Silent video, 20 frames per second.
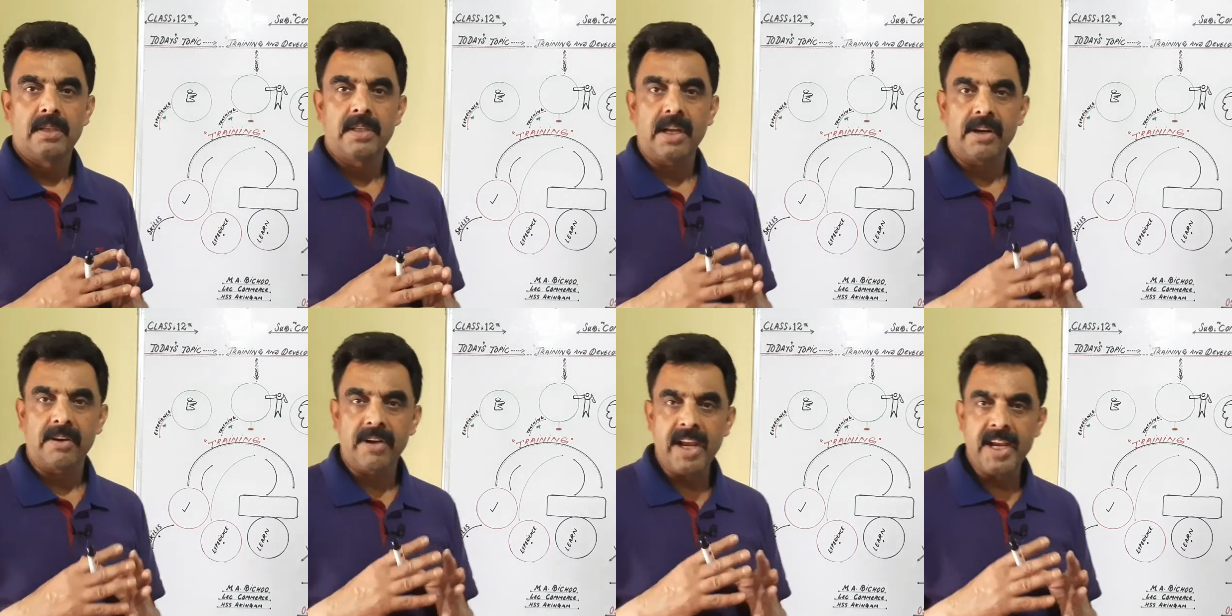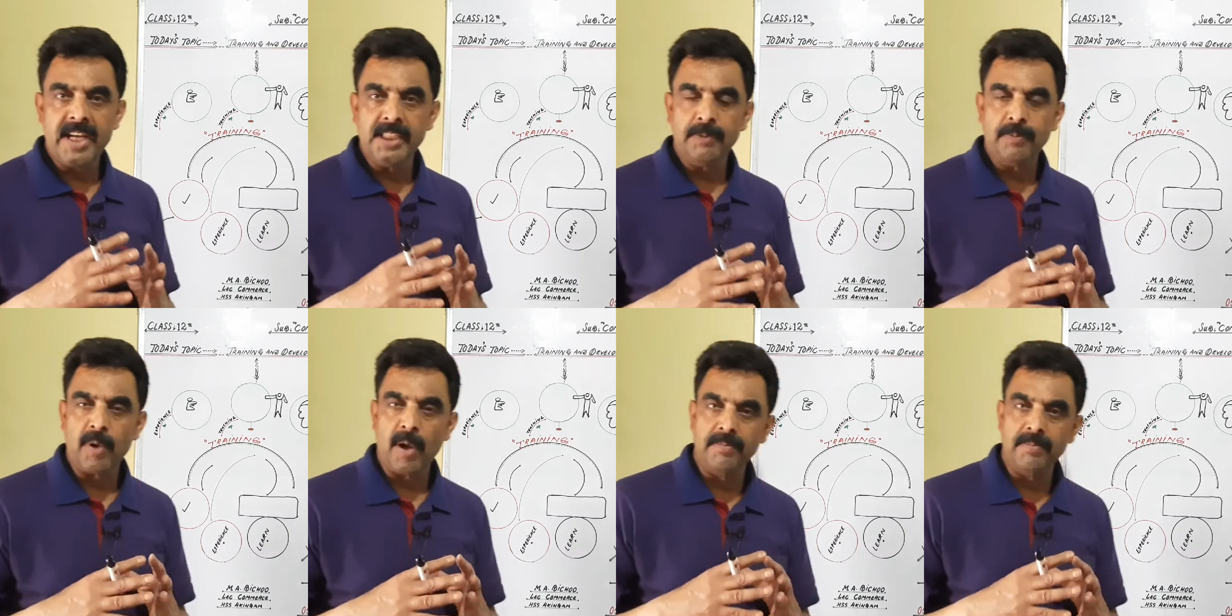They
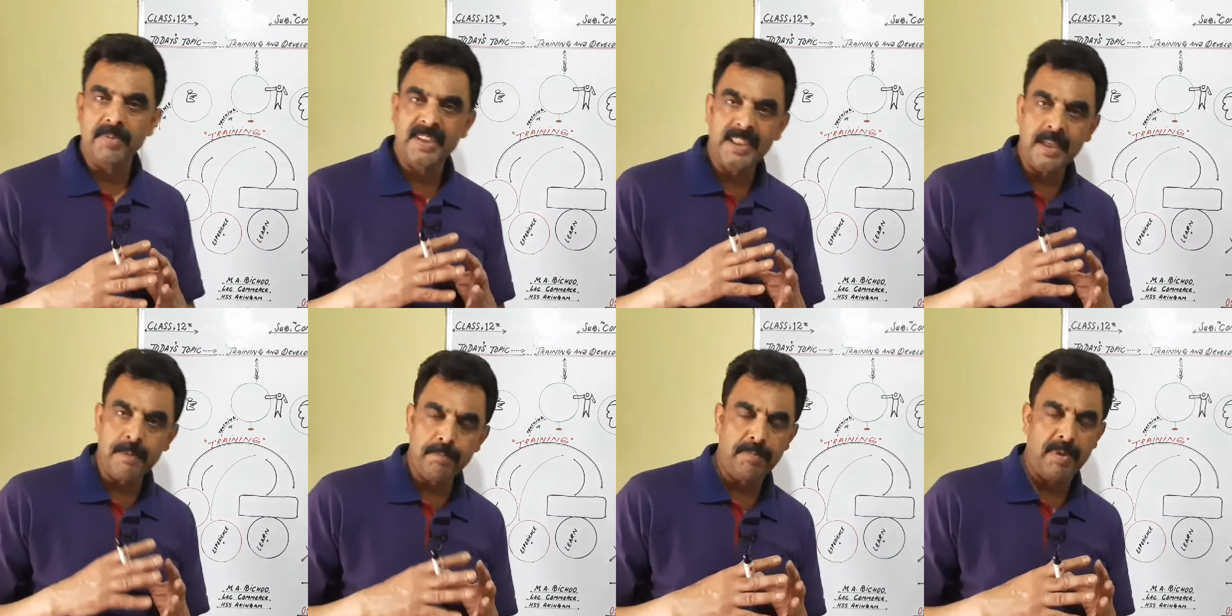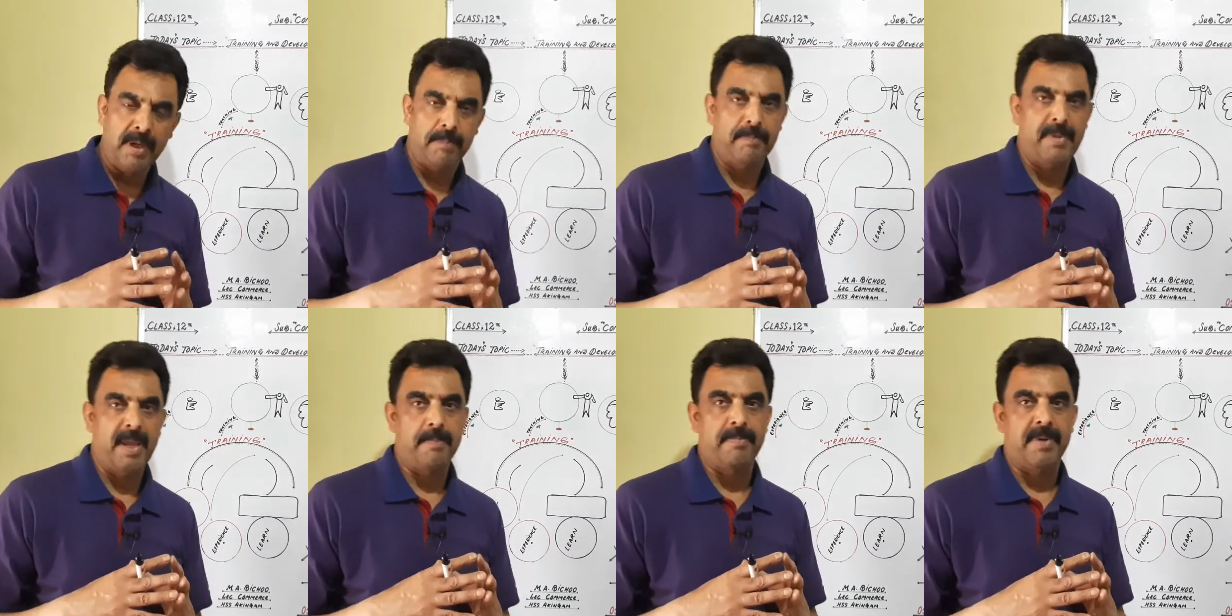range from
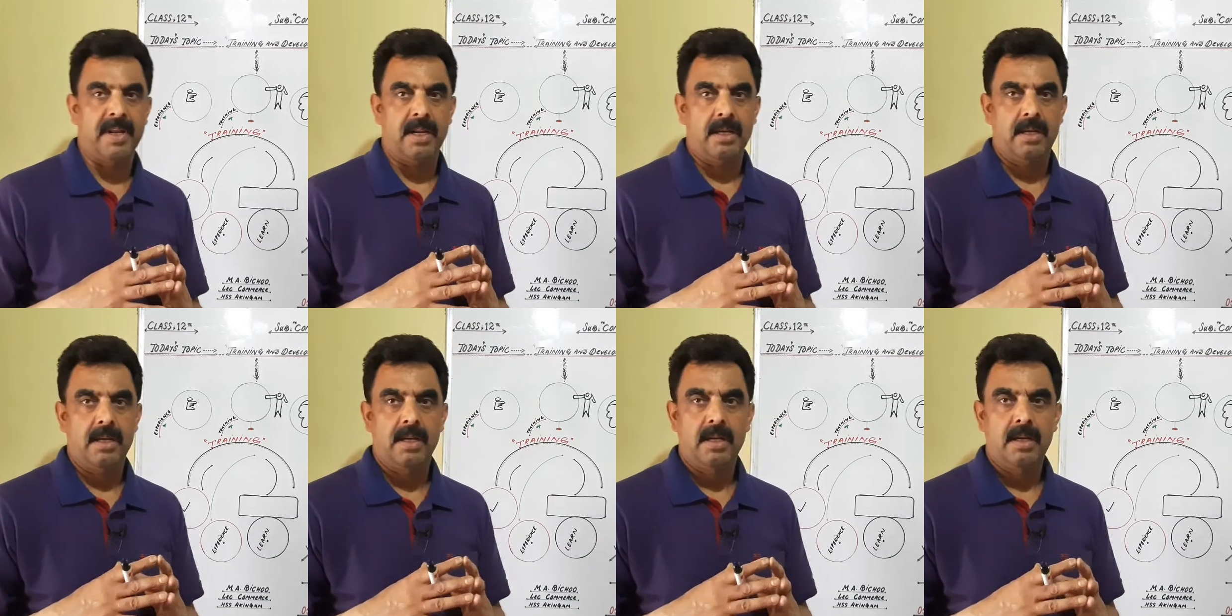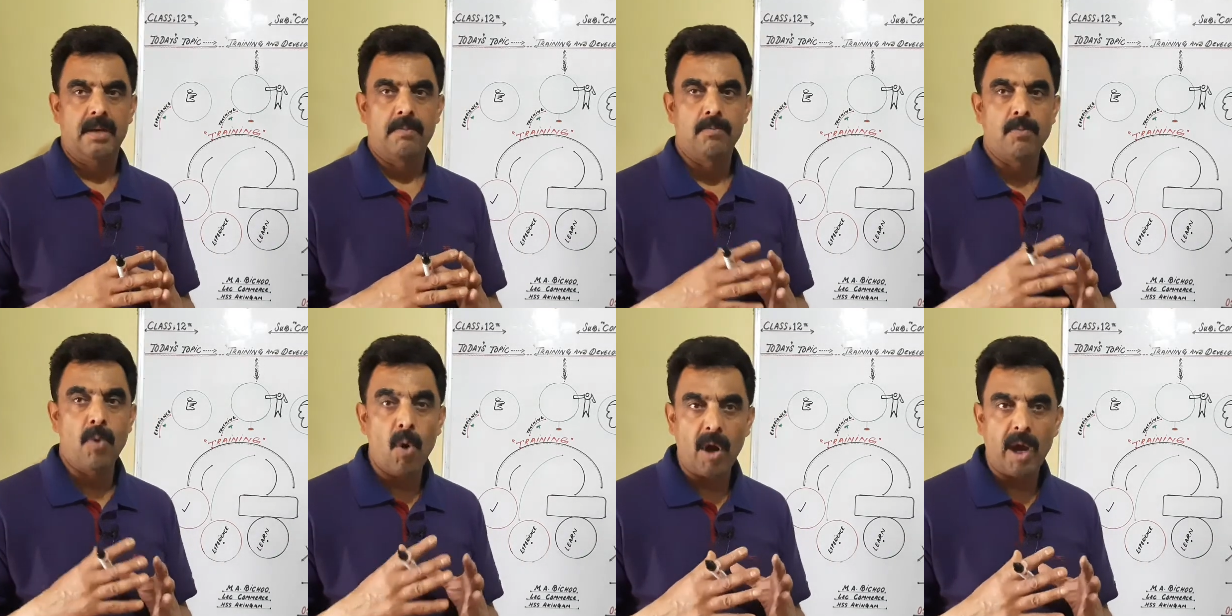simple paper
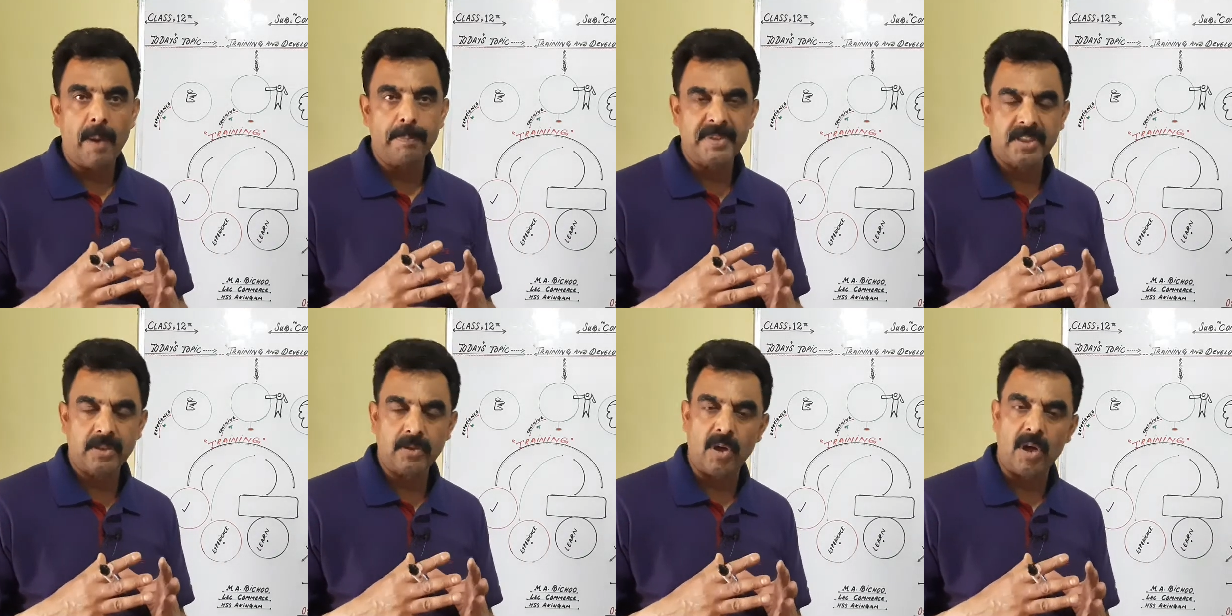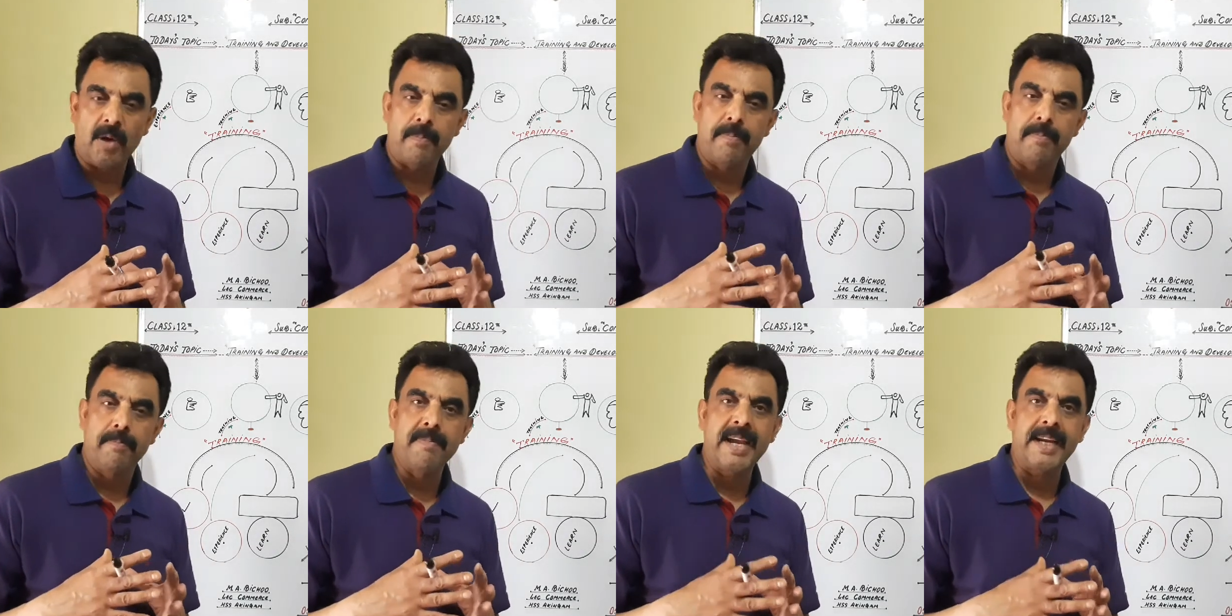mock-ups
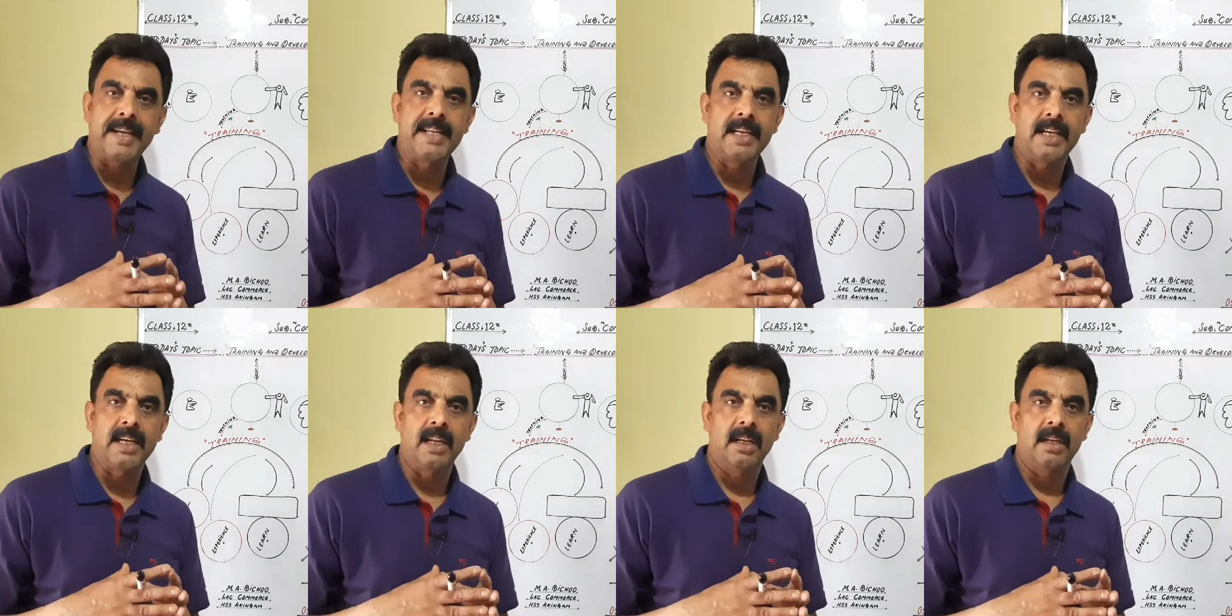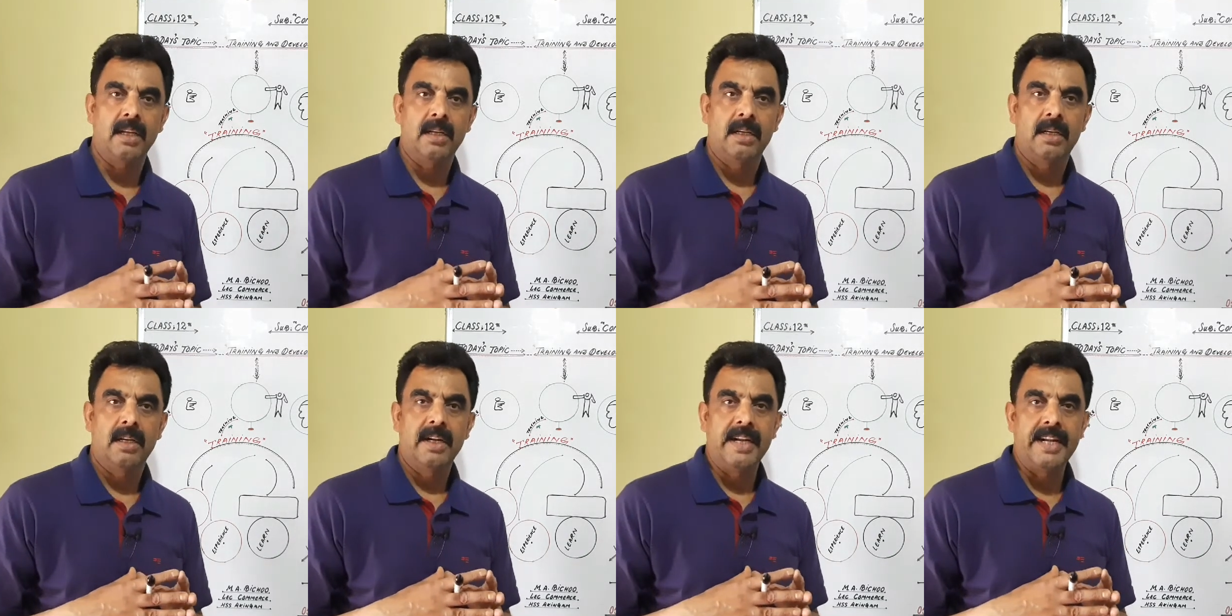of
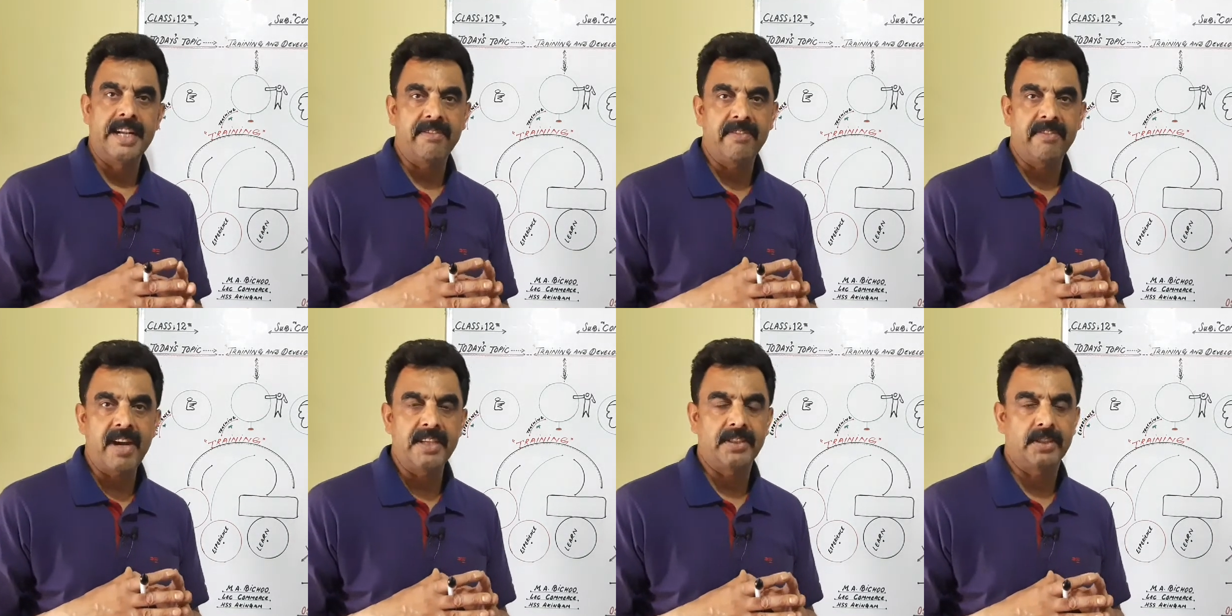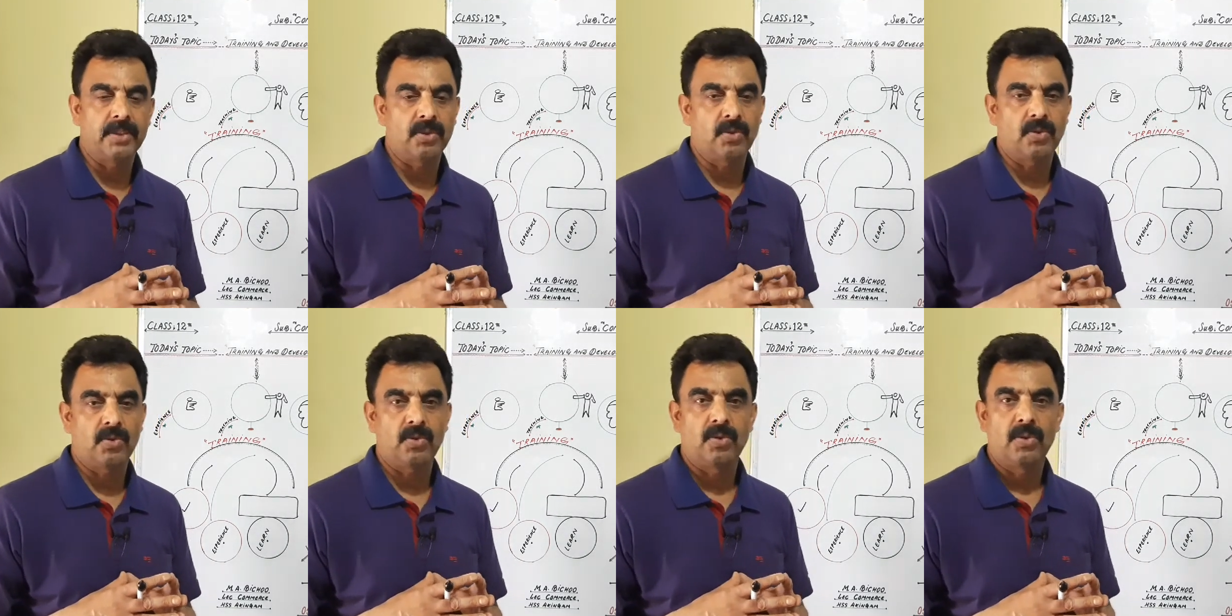mechanical
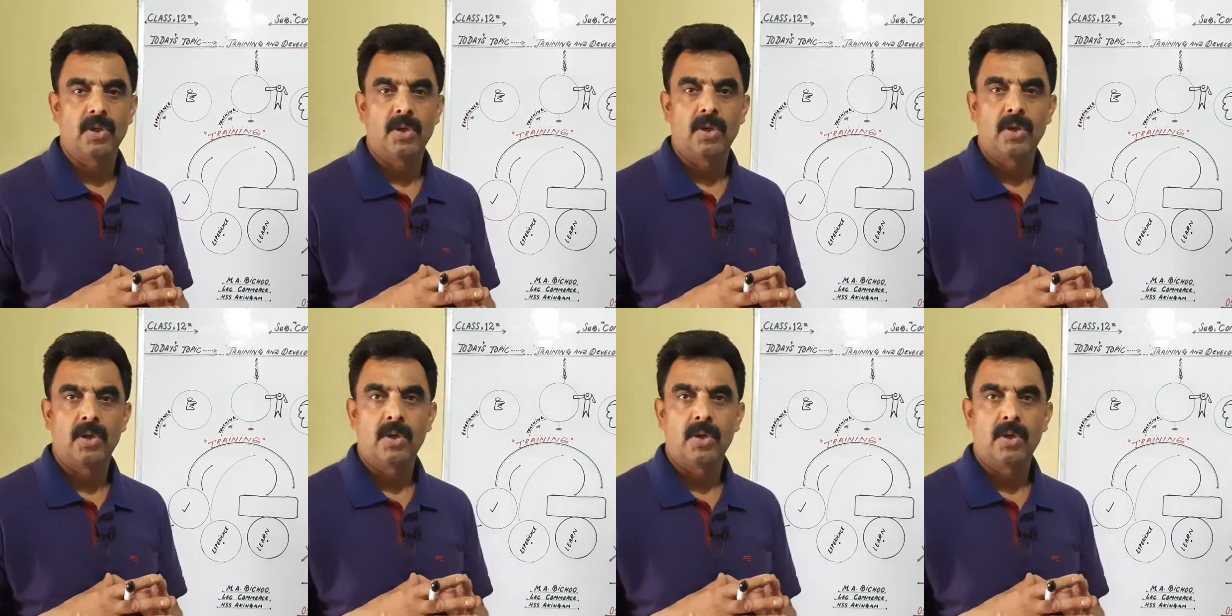devices